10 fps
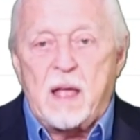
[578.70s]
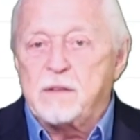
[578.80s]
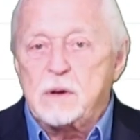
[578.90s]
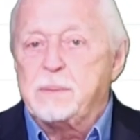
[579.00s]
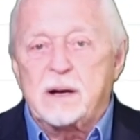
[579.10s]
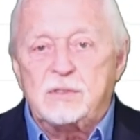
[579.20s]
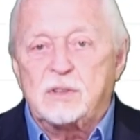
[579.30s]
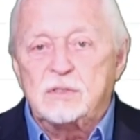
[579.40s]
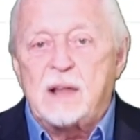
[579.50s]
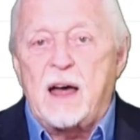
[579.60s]
everybody
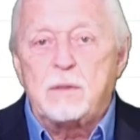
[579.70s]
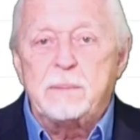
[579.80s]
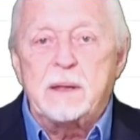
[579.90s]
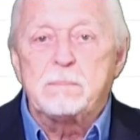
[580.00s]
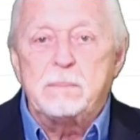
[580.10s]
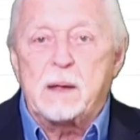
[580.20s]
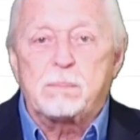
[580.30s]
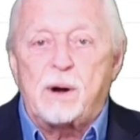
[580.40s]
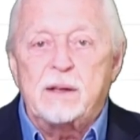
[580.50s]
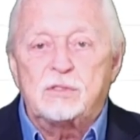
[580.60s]
says now, there'll be a big
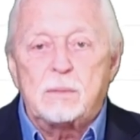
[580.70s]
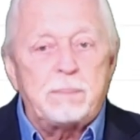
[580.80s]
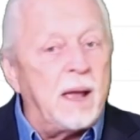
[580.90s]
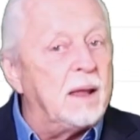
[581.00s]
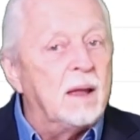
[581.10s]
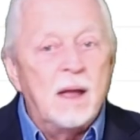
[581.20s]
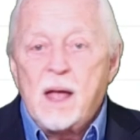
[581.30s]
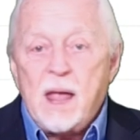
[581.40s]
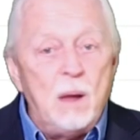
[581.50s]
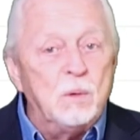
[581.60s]
price to pay.
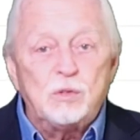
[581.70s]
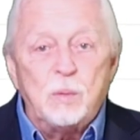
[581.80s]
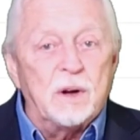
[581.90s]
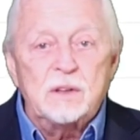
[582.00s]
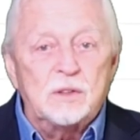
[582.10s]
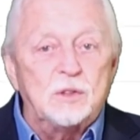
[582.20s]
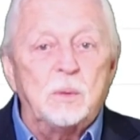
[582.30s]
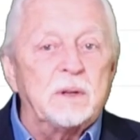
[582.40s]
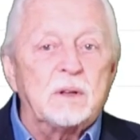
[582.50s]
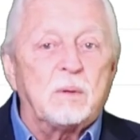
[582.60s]
He was willing to
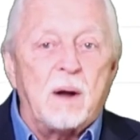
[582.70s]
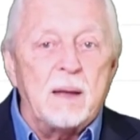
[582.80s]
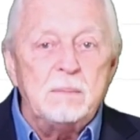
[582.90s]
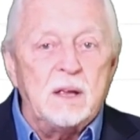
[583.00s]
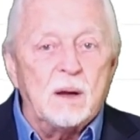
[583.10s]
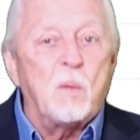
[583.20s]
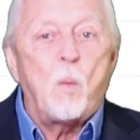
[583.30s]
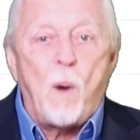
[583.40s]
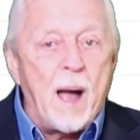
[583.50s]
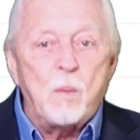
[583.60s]
do it in Crimea.
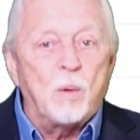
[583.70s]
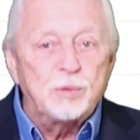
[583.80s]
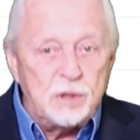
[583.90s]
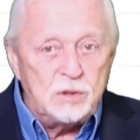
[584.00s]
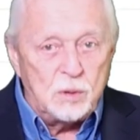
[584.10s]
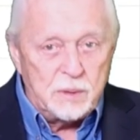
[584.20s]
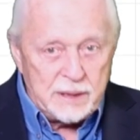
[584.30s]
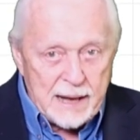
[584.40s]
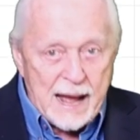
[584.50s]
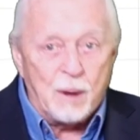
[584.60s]
Why won't he do
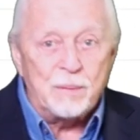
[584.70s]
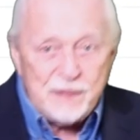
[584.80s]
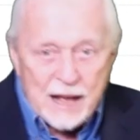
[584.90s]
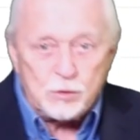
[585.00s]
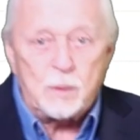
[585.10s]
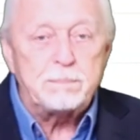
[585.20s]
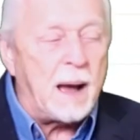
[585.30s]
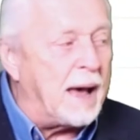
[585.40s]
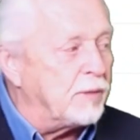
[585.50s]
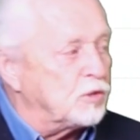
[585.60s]
it now? That's what
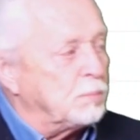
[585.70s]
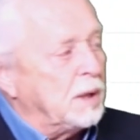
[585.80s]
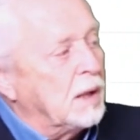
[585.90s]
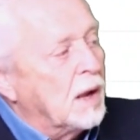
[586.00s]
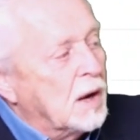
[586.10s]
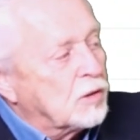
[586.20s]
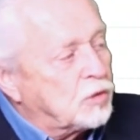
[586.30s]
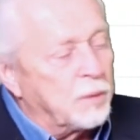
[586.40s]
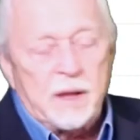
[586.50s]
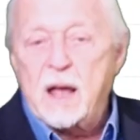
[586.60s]
bothers me.
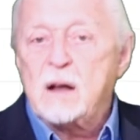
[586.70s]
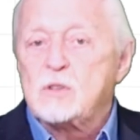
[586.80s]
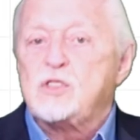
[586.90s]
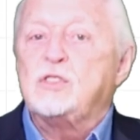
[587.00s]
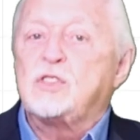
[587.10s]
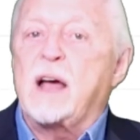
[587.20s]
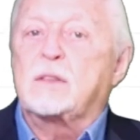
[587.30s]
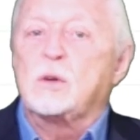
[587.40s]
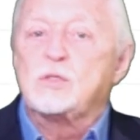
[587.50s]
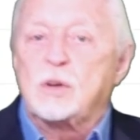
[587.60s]
So the energy
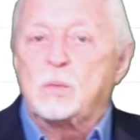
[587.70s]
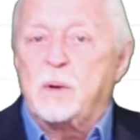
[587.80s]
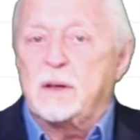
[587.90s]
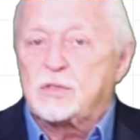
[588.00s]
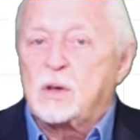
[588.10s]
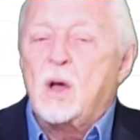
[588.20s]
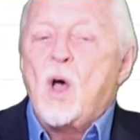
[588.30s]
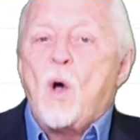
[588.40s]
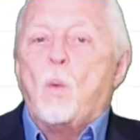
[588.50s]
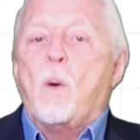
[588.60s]
sector's at risk.
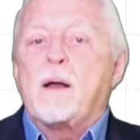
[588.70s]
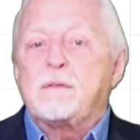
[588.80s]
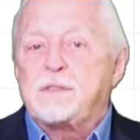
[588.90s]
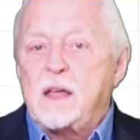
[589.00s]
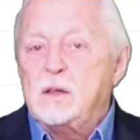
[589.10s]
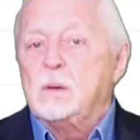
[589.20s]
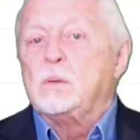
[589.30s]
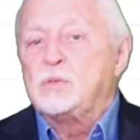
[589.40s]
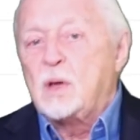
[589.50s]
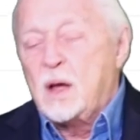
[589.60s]
What if they
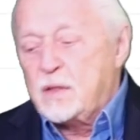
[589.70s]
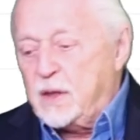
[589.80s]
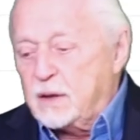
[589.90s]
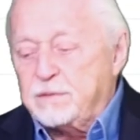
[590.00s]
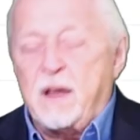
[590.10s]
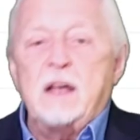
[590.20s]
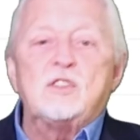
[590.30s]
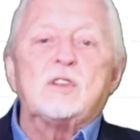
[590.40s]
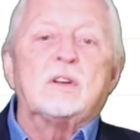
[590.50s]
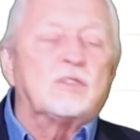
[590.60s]
use the
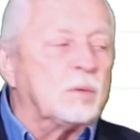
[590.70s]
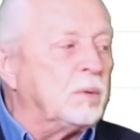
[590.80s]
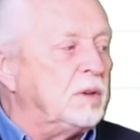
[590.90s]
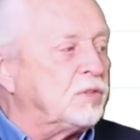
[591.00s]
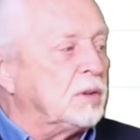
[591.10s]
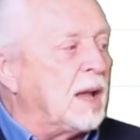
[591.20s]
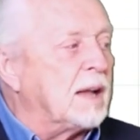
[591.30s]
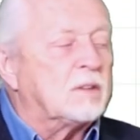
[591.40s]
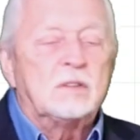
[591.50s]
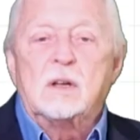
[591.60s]
invasion as a reason
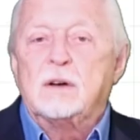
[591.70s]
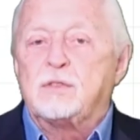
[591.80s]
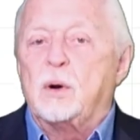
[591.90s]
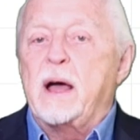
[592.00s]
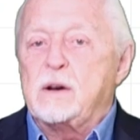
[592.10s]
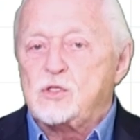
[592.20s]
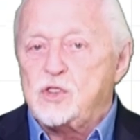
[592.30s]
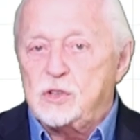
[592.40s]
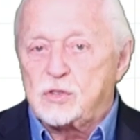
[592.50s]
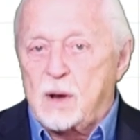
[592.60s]
not to deliver
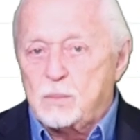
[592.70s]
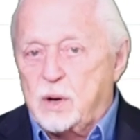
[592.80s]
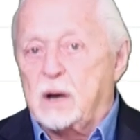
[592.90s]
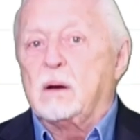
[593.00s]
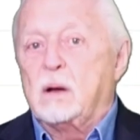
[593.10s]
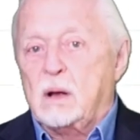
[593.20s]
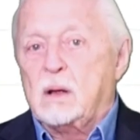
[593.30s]
energy somewhere?